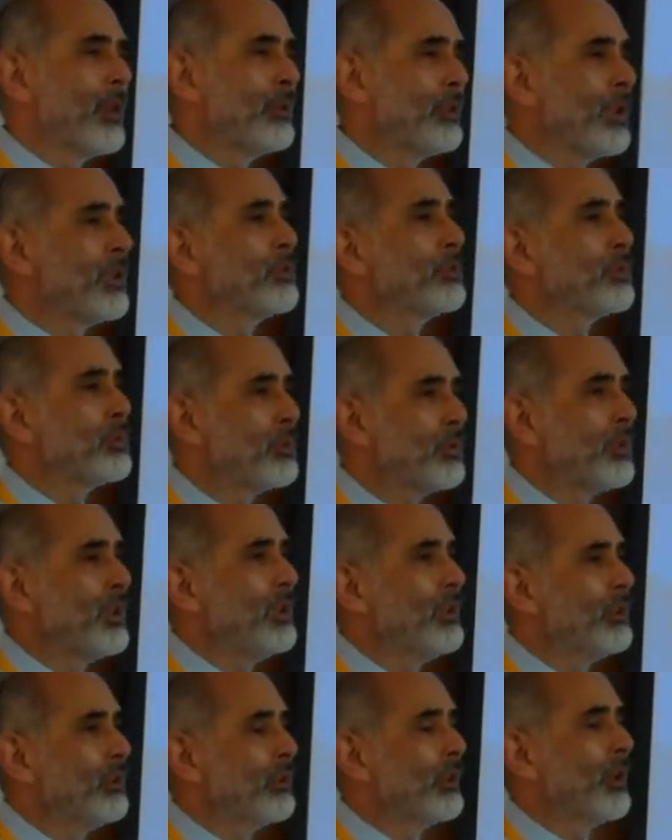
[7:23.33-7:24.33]
intent to
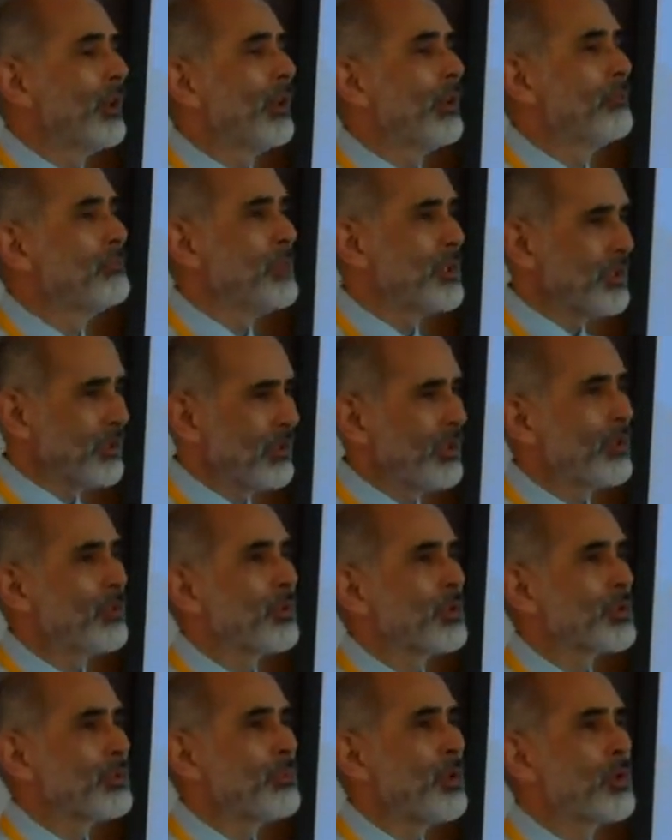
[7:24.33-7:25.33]
treat missing
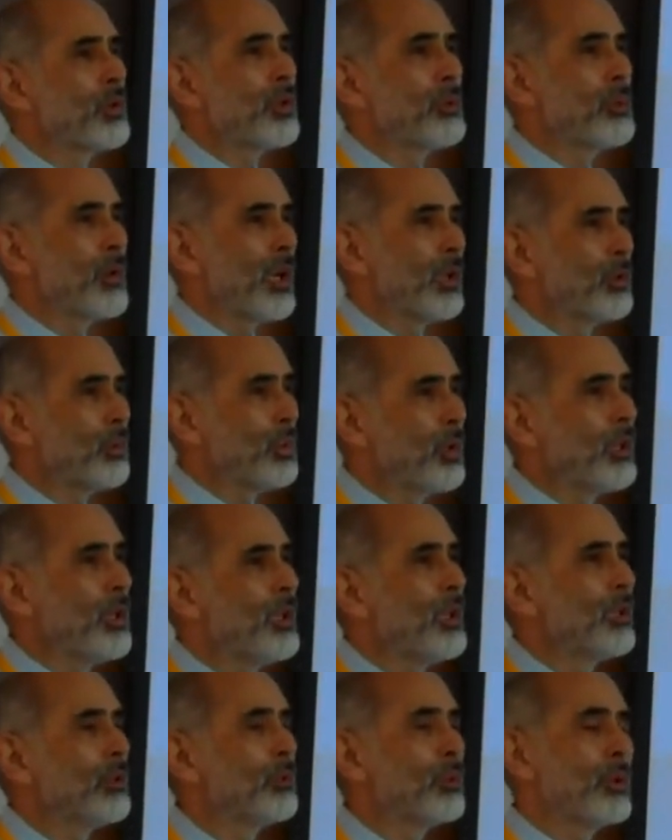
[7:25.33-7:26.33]
equals smoking, we got
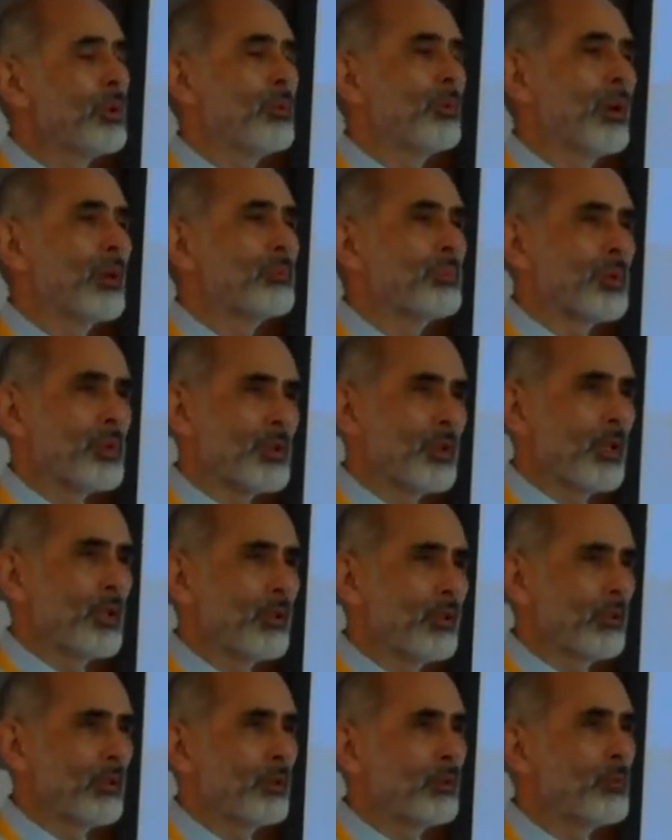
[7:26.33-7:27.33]
20 and
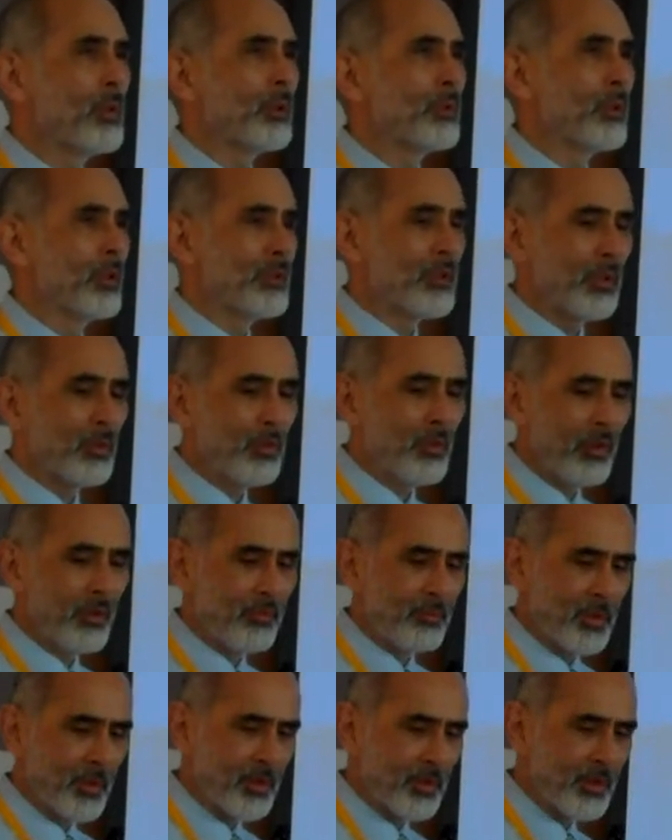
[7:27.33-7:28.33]
21% quit rates at
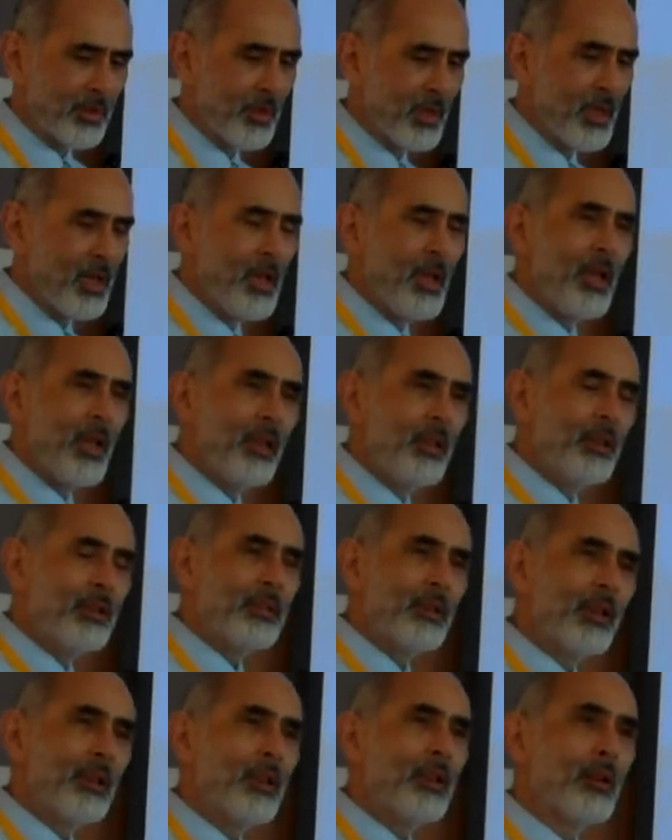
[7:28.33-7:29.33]
12 months.
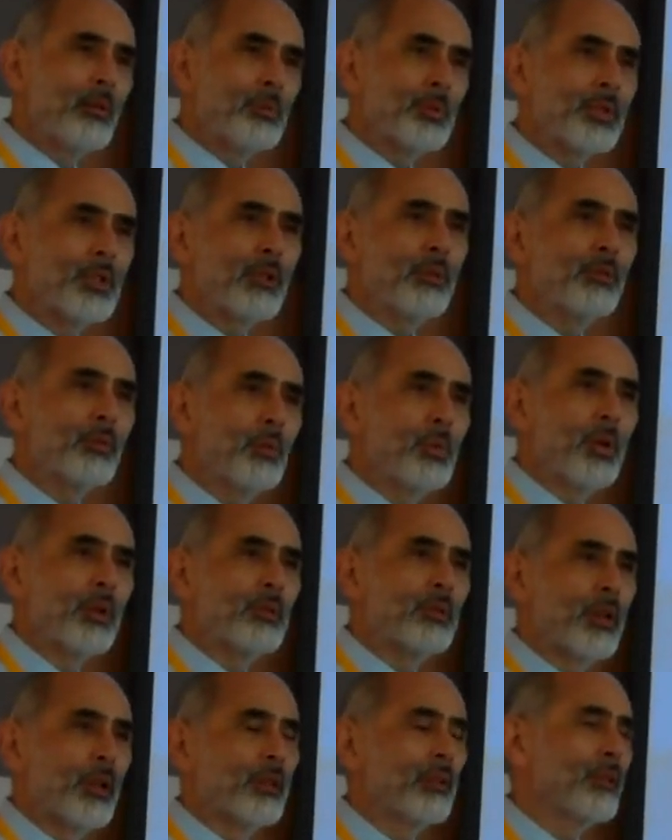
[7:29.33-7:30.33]
These are the observed
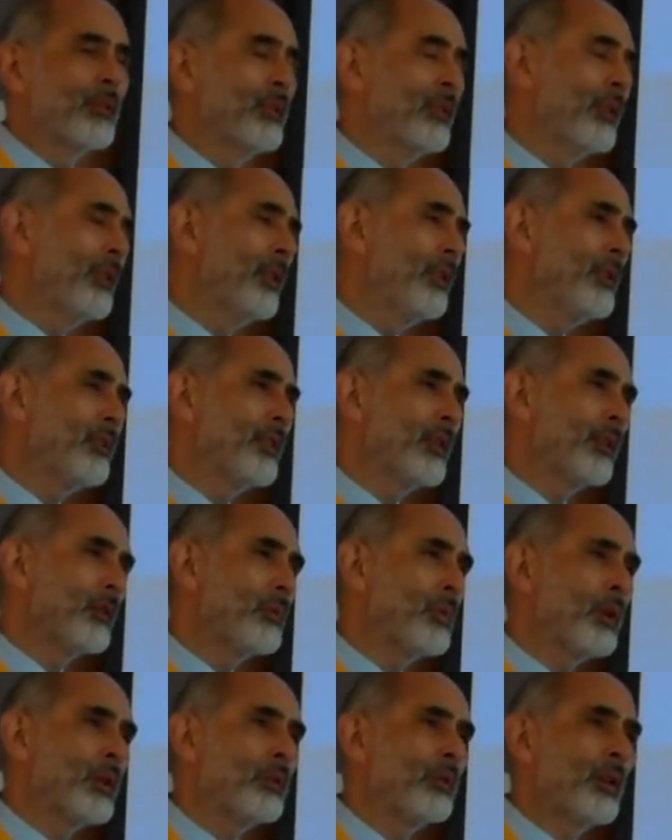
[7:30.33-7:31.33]
quit rates. These are
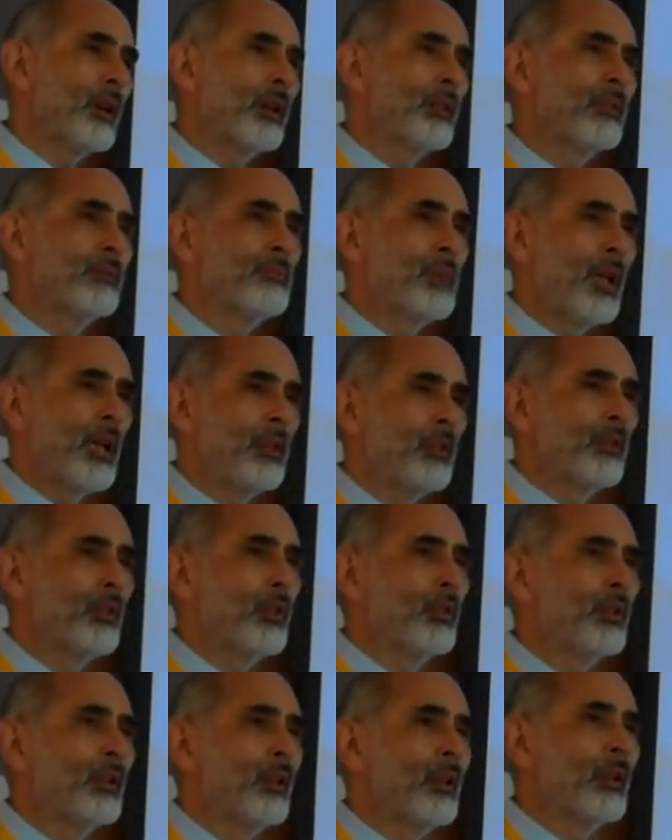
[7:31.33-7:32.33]
quit rates
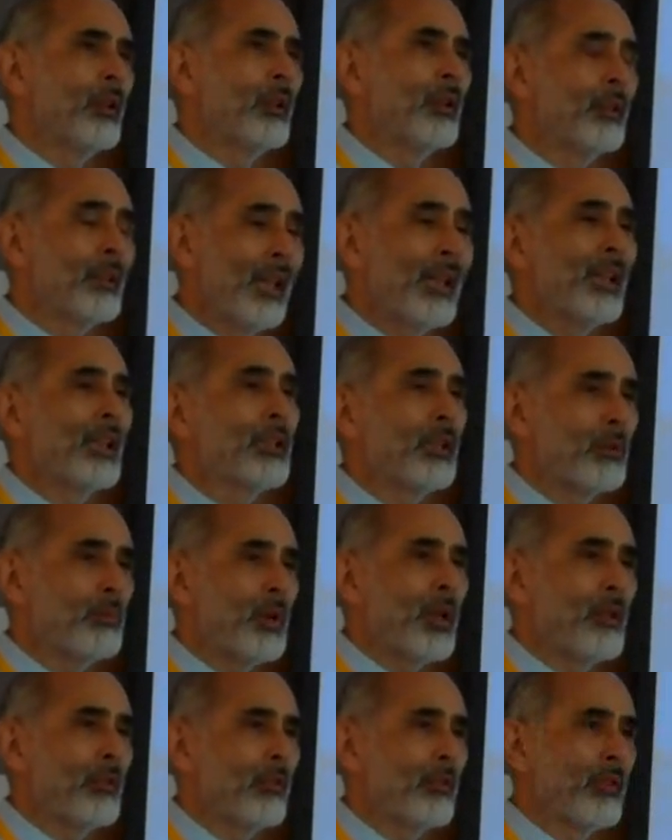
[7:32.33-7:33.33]
based on the data that
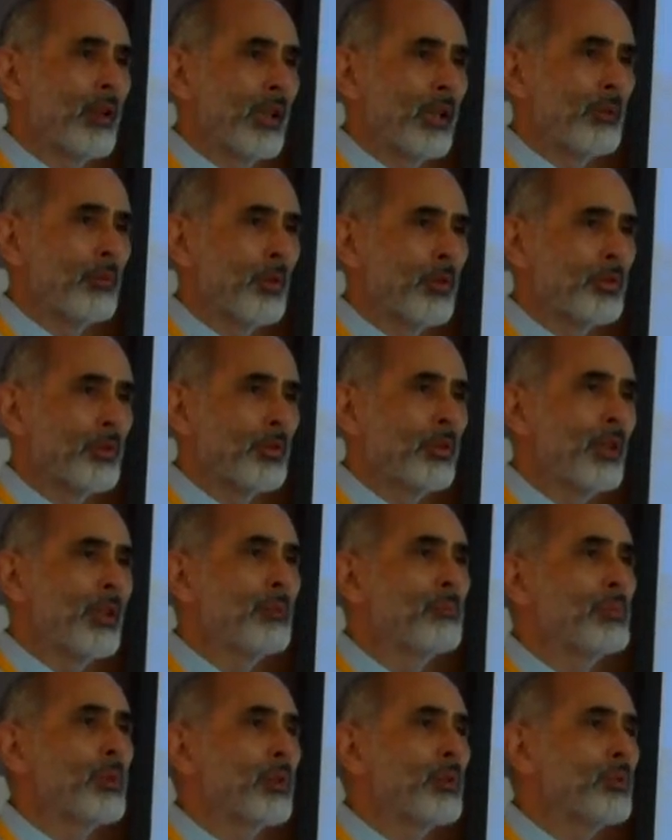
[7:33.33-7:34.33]
we have available. So the
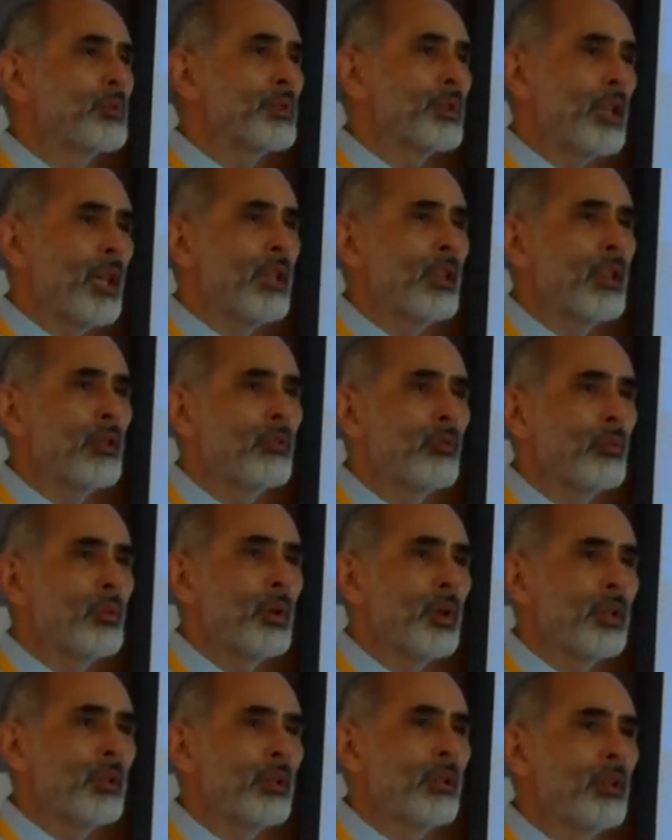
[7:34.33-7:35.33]
number who say they've
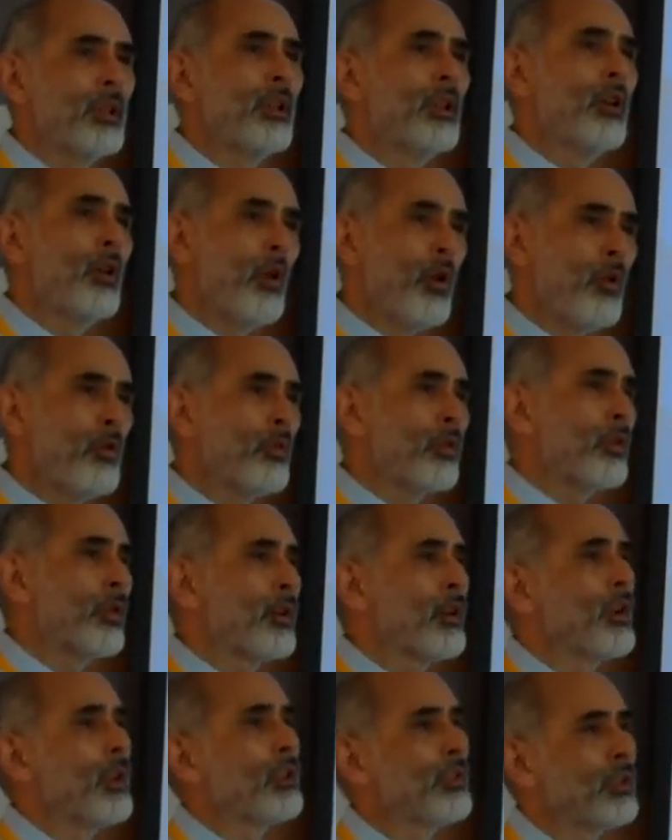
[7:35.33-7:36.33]
quit
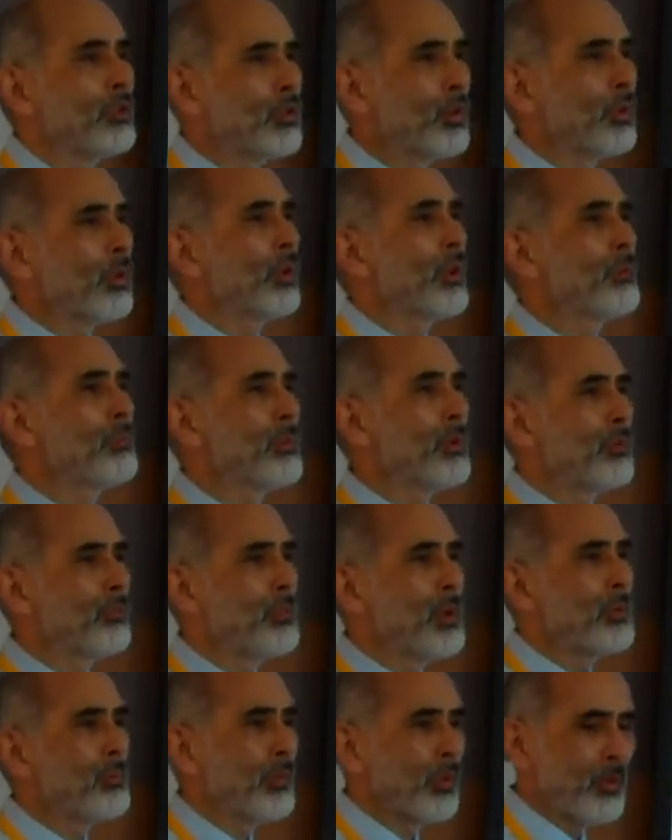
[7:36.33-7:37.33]
over the total number
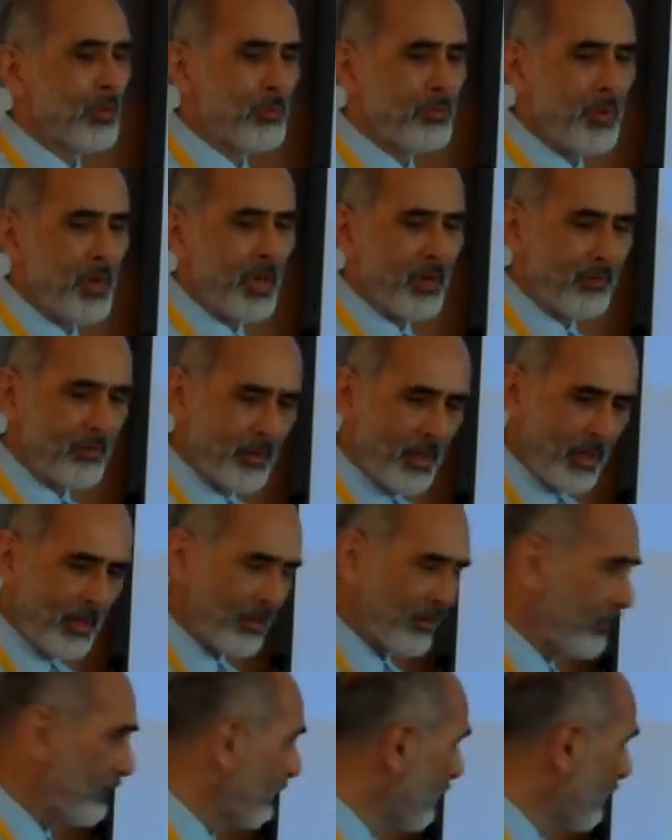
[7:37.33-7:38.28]
of people whom we have data